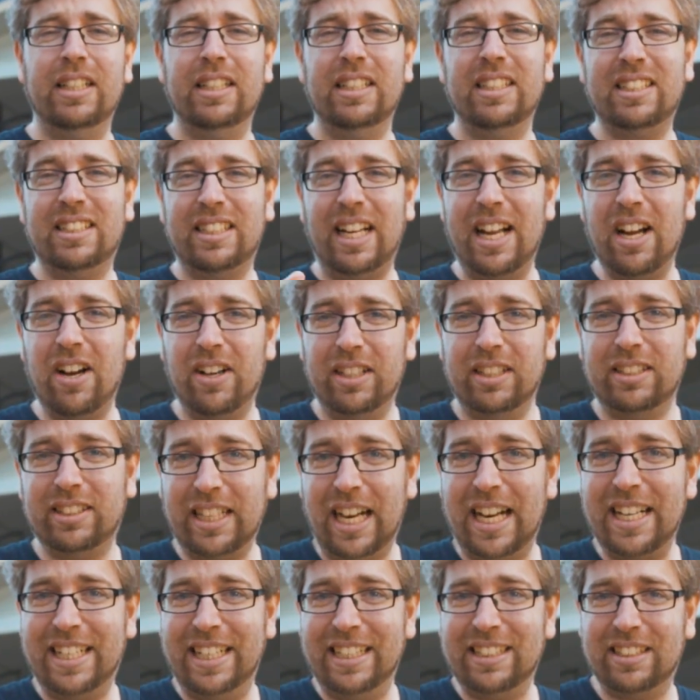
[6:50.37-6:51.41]

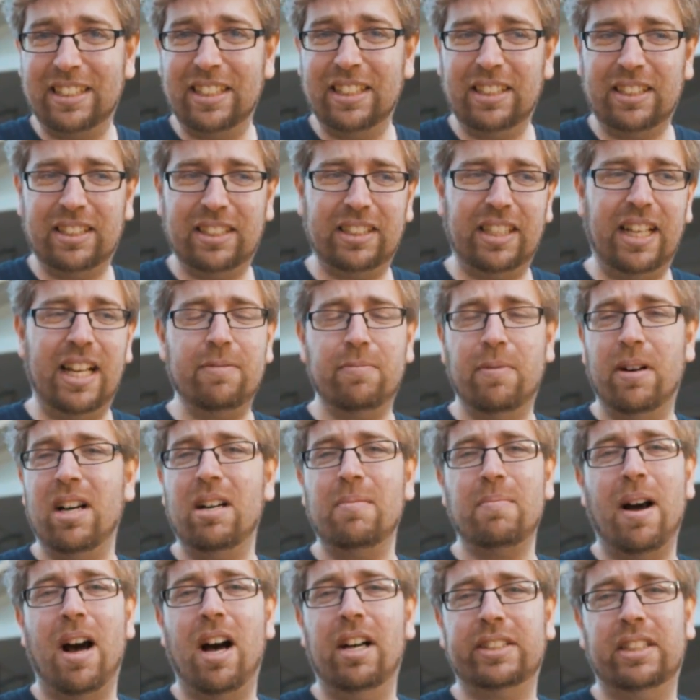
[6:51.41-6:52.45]
stay distance, and wear a
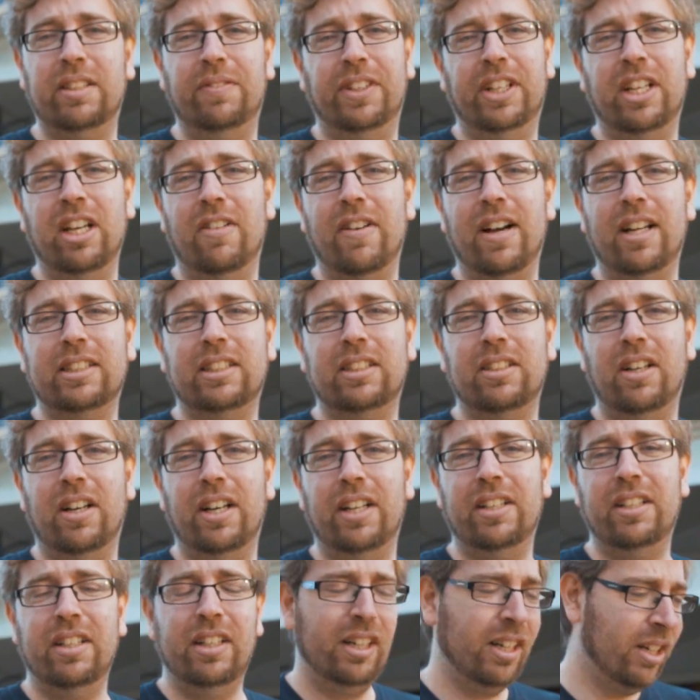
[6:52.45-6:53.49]
mask if you go outside.